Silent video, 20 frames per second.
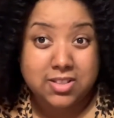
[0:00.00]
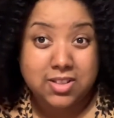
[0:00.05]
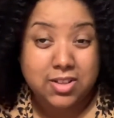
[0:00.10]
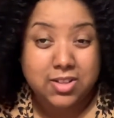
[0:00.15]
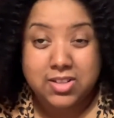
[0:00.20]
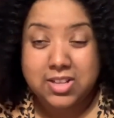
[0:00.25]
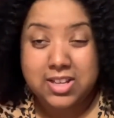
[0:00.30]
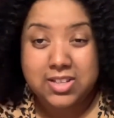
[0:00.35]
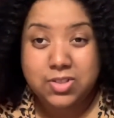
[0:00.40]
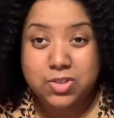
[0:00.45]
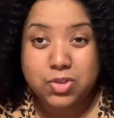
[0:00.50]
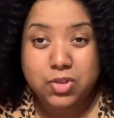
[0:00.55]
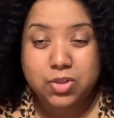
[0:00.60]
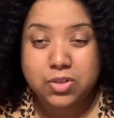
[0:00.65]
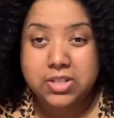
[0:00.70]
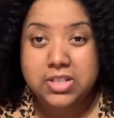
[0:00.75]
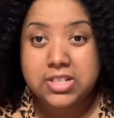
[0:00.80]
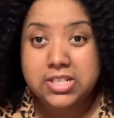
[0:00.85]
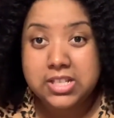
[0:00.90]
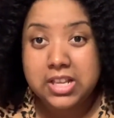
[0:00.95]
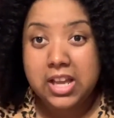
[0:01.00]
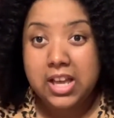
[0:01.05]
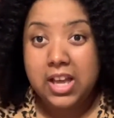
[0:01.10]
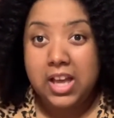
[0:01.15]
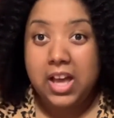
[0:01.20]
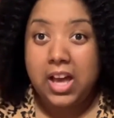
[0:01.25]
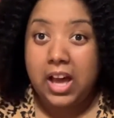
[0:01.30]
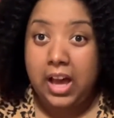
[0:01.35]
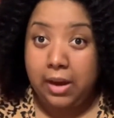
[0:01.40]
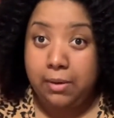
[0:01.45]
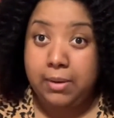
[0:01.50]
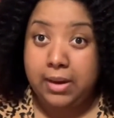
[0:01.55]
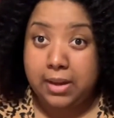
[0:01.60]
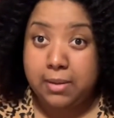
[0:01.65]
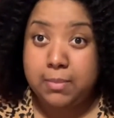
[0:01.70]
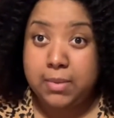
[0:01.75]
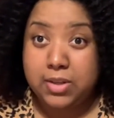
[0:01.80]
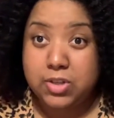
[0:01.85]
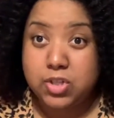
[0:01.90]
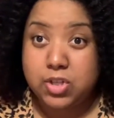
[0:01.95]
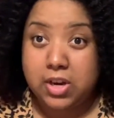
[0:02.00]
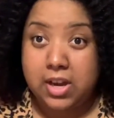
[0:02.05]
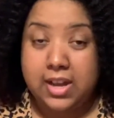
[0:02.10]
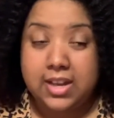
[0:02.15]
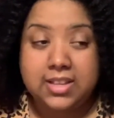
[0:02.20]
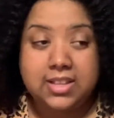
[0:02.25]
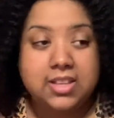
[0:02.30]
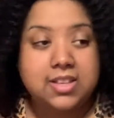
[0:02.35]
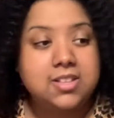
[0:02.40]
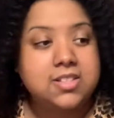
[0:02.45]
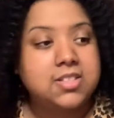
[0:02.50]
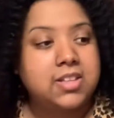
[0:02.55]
a nice treat, I recommend trying this.